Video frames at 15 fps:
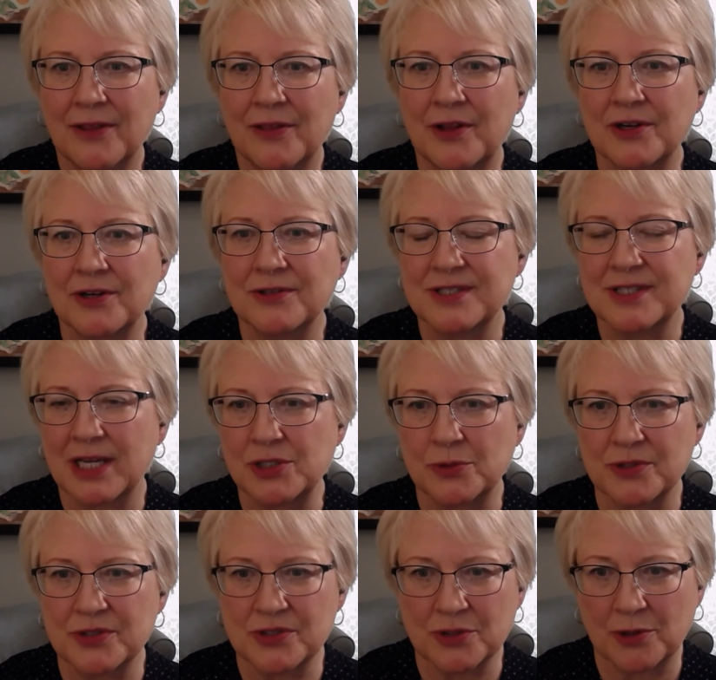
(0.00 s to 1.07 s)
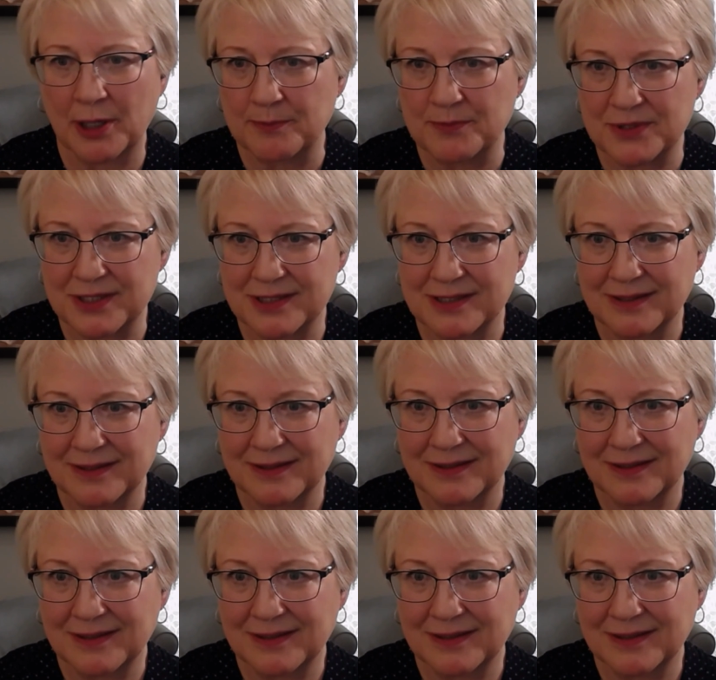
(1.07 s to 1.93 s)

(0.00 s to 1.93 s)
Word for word: their sexual scripts. Mm.